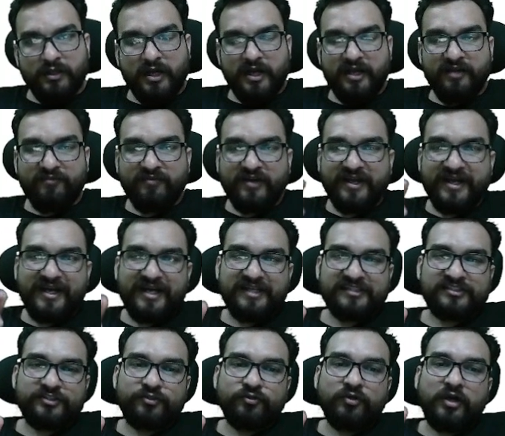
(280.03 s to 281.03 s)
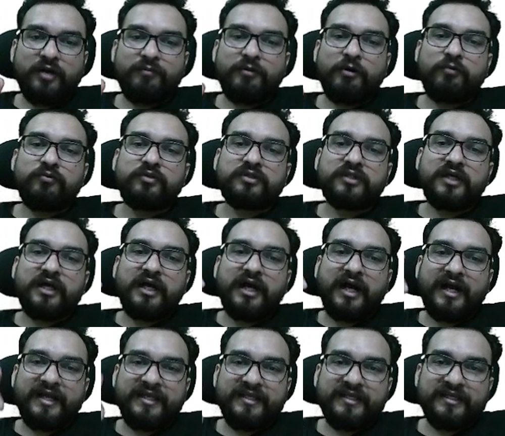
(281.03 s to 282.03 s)
If I ask you about the
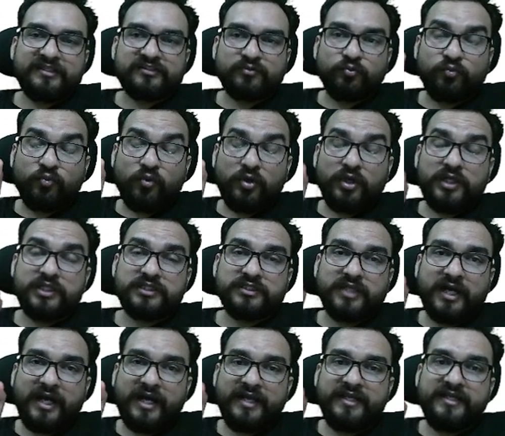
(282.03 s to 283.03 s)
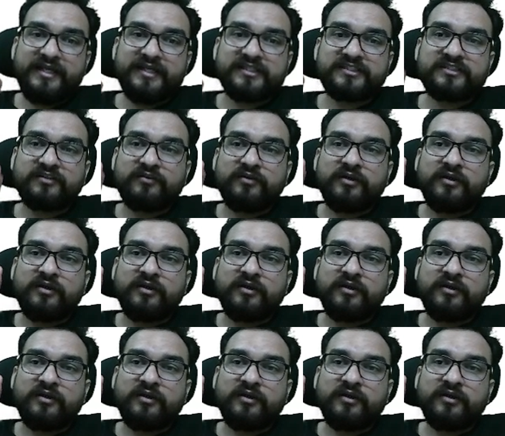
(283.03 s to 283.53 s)
highest, world's highest